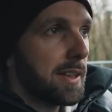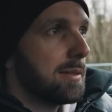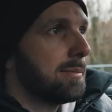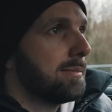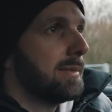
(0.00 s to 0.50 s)

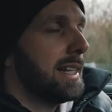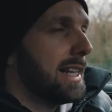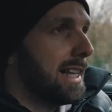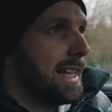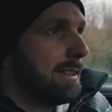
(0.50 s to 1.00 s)
them,
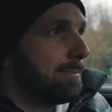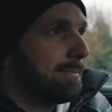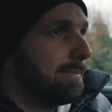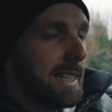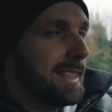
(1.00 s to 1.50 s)

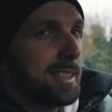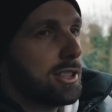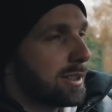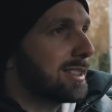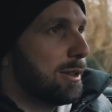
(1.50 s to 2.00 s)
it's
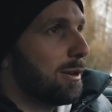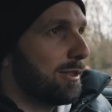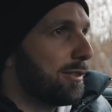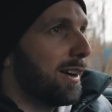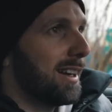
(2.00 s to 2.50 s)
just not
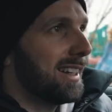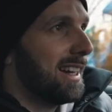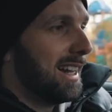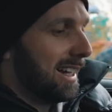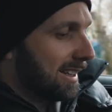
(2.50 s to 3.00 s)
fun.
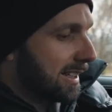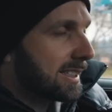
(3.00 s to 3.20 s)
The